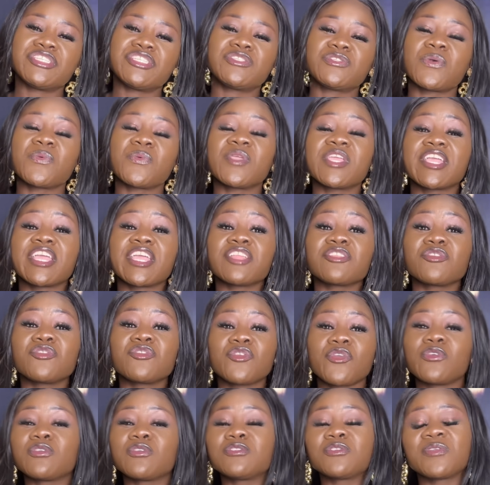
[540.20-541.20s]
so we can
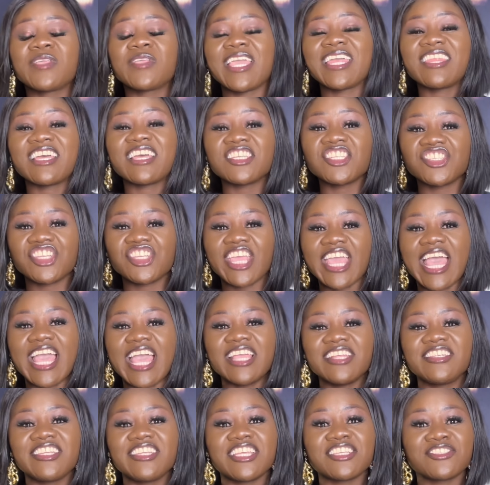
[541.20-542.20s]
grow together, share
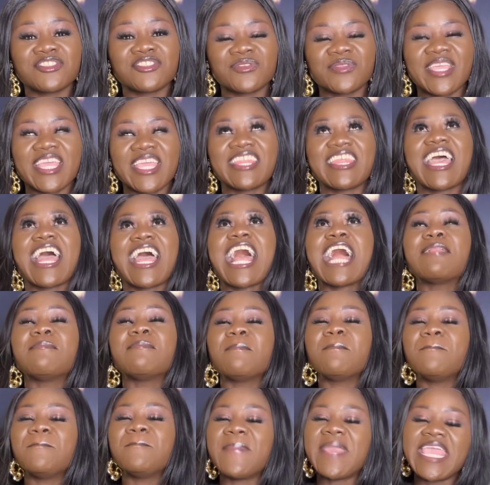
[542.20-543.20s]
ideas together,
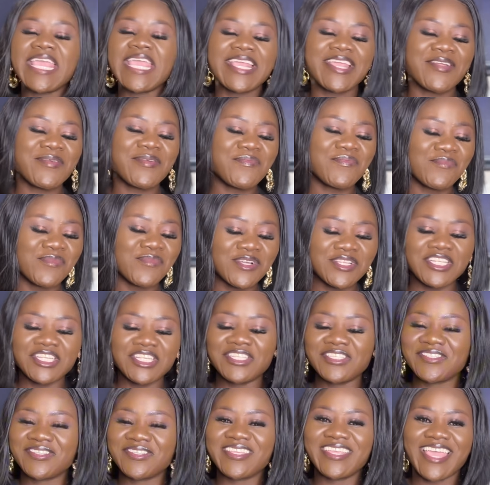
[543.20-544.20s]
and make money
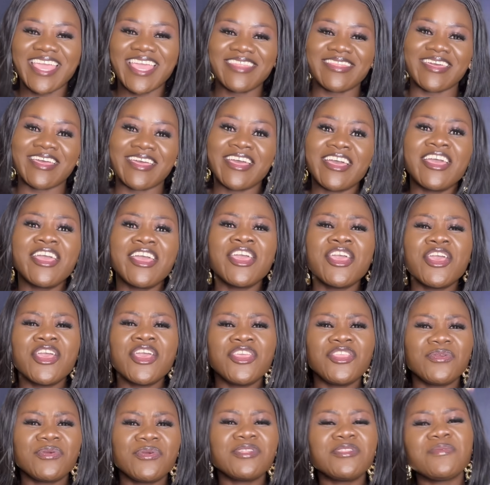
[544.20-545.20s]
together,
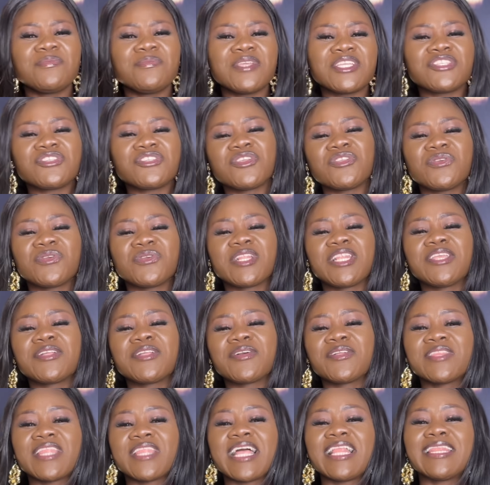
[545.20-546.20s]
you want to make sure you click
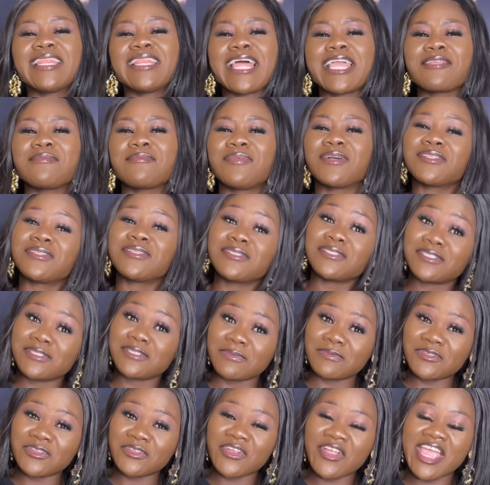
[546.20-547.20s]
on that like button,
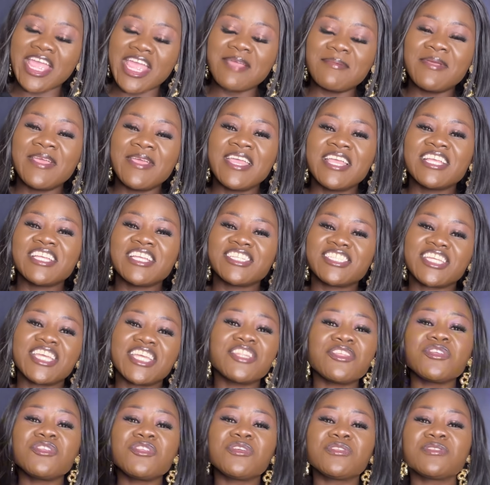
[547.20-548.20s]
subscribe, turn
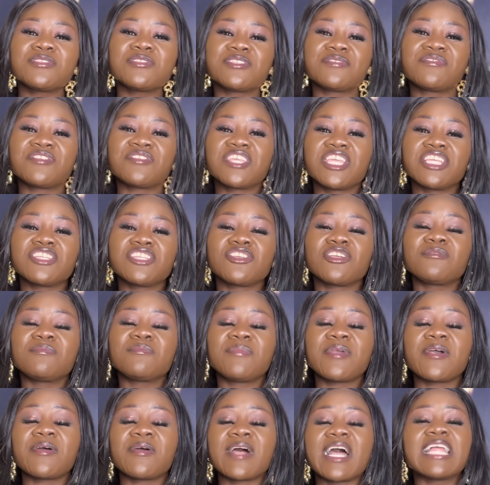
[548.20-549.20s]
on your notification
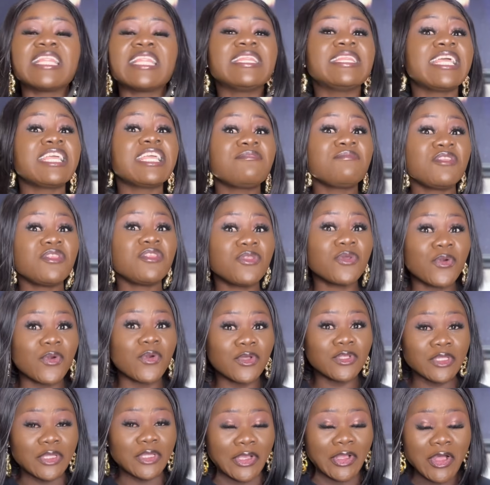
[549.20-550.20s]
bell, and let me know on
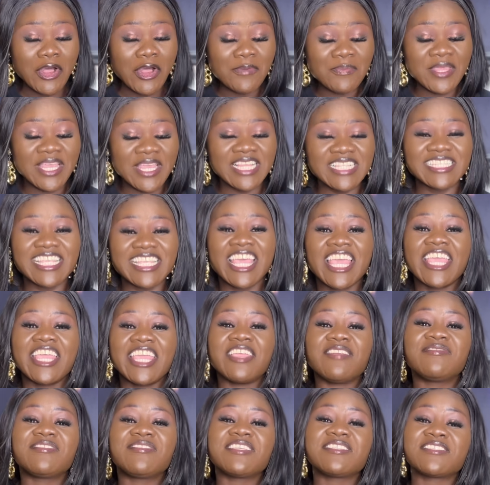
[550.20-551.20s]
the comments
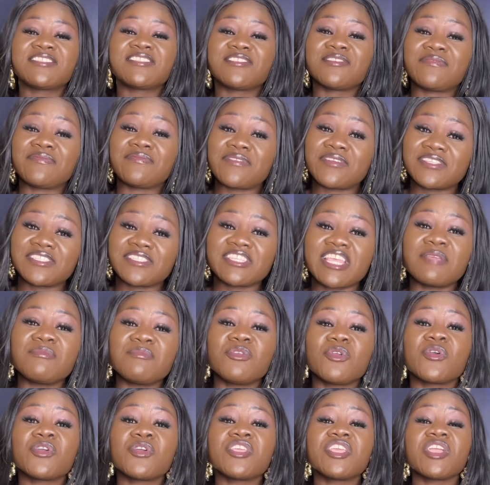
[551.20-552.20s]
if this is the first time
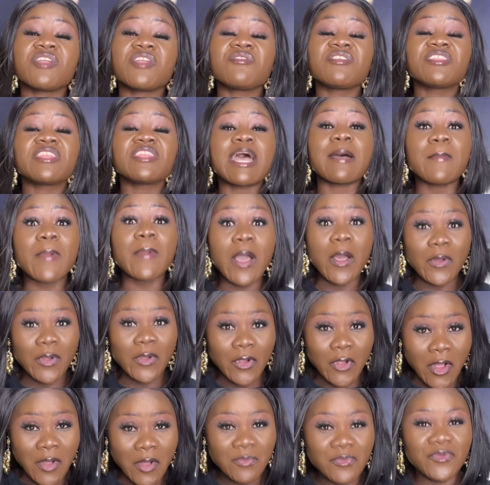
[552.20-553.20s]
you're hearing about
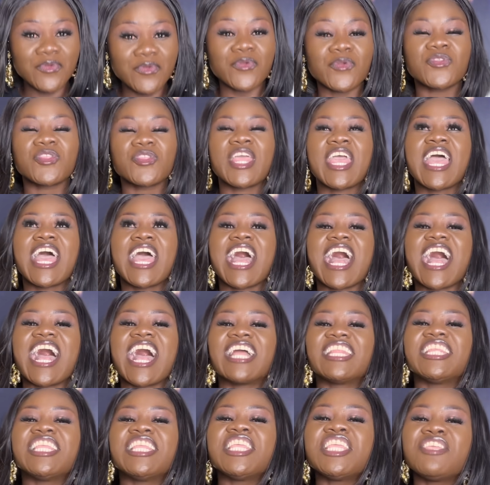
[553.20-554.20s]
Gumroad
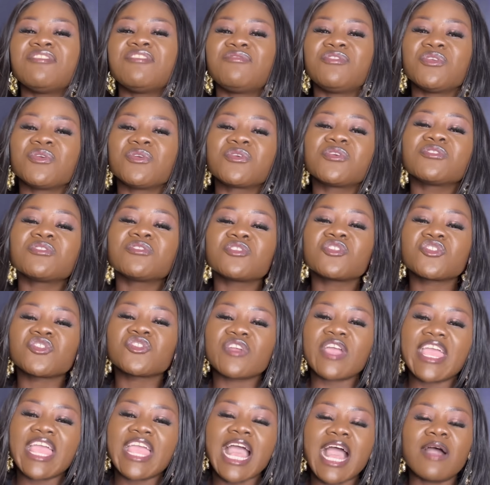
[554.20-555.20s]
and if you're going to
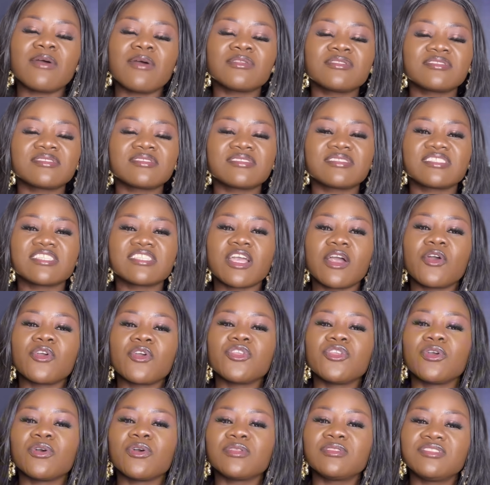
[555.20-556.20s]
try out to sell
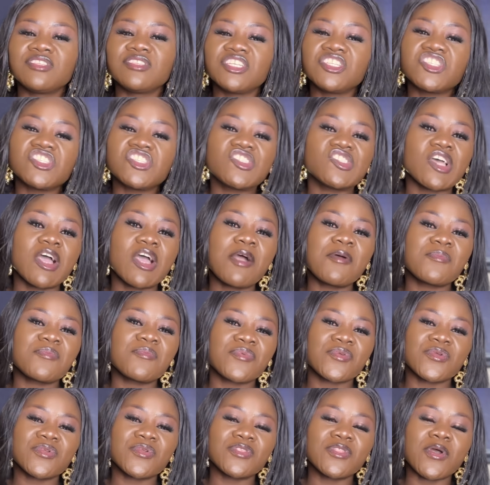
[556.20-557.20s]
your digital
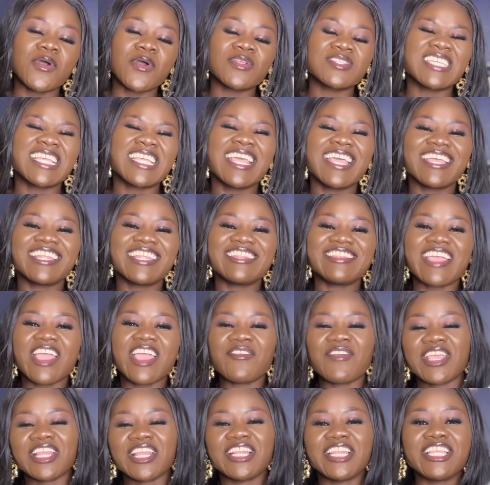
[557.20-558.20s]
product
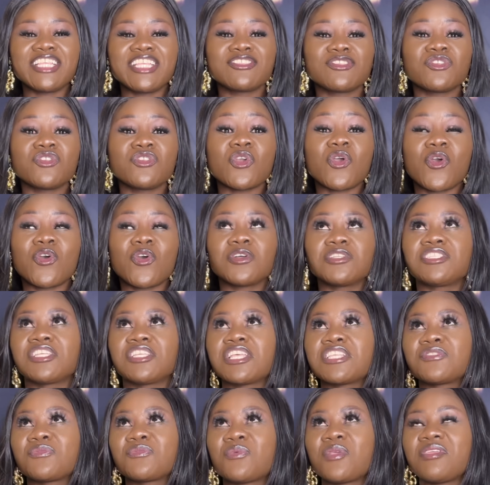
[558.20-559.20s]
directly to your
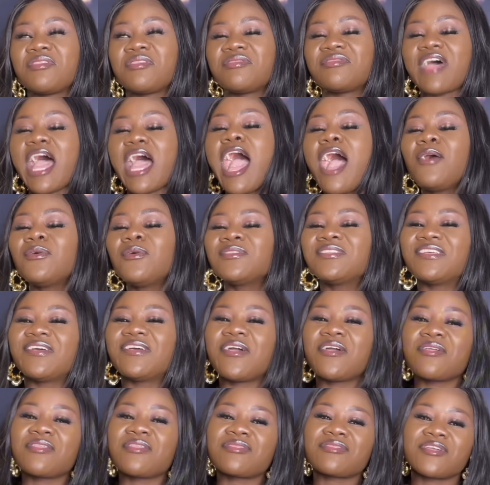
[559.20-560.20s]
audience without
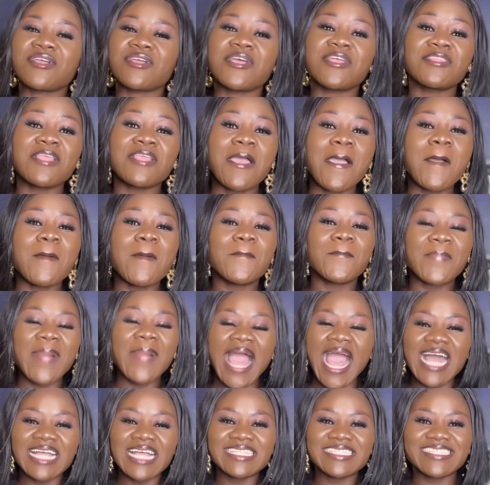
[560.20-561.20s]
a third
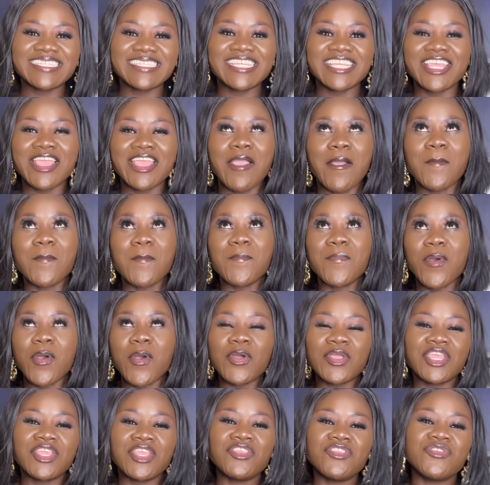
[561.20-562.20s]
party
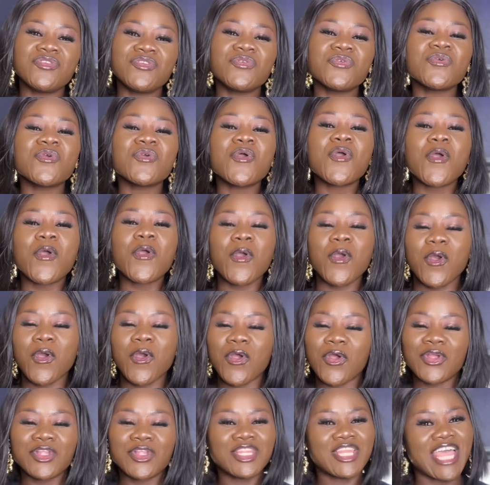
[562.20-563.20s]
bugging you
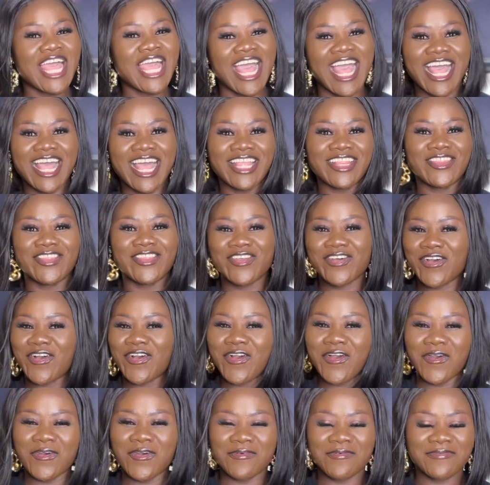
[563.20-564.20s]
on and
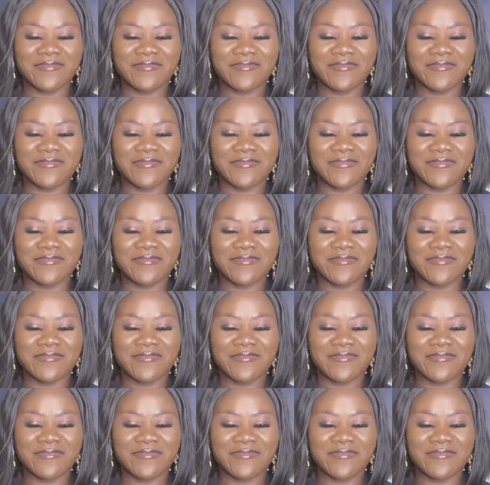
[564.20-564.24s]
off.